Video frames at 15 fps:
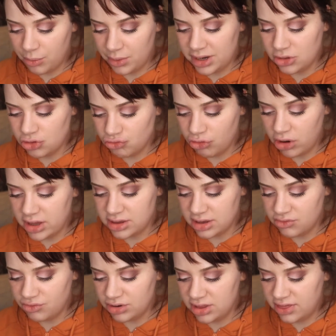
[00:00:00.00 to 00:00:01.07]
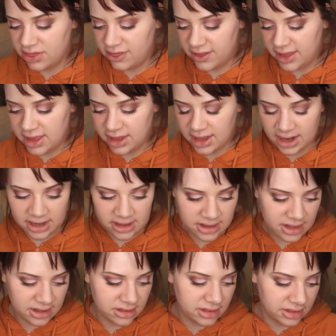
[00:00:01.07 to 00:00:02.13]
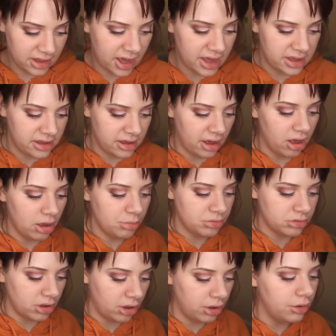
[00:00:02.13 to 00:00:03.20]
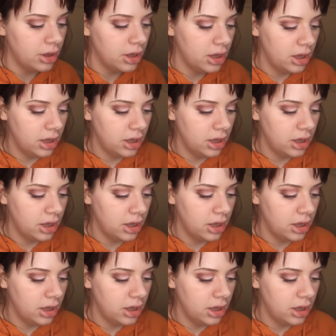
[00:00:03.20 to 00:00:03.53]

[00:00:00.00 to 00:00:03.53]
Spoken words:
When it dries, it's really thick and it tends to cake up. So